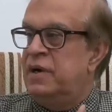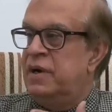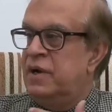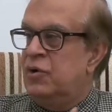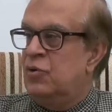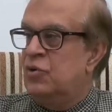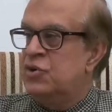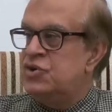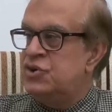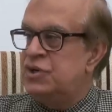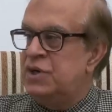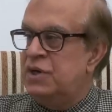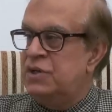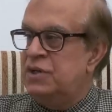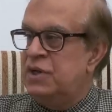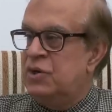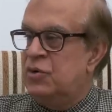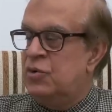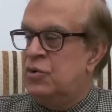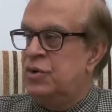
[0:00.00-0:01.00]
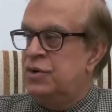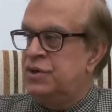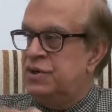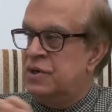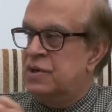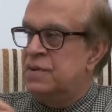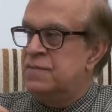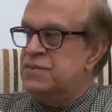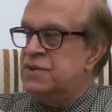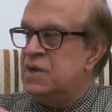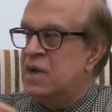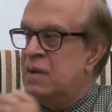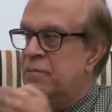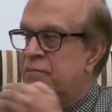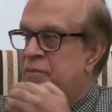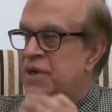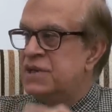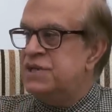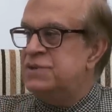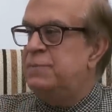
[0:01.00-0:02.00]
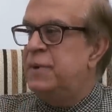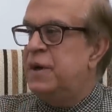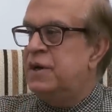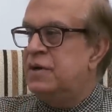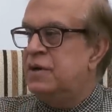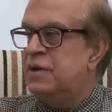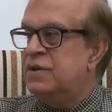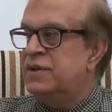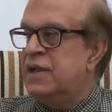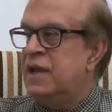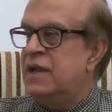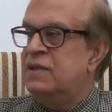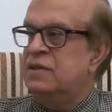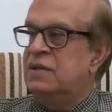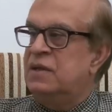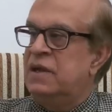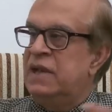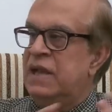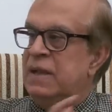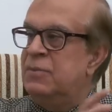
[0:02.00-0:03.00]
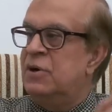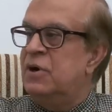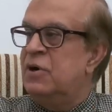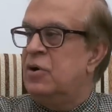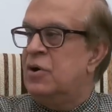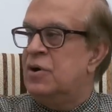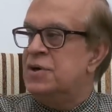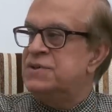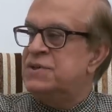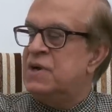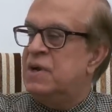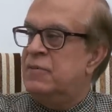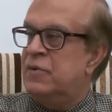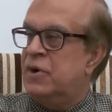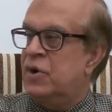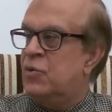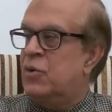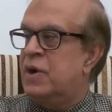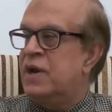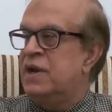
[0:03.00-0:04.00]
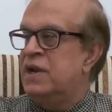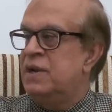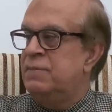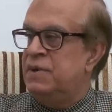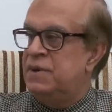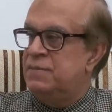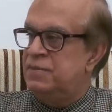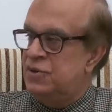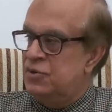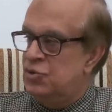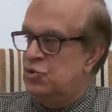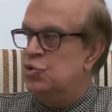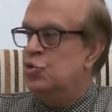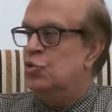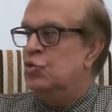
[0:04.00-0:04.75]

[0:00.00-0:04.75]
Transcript: negotiate their own terms much better than the labor laws are requiring people to do.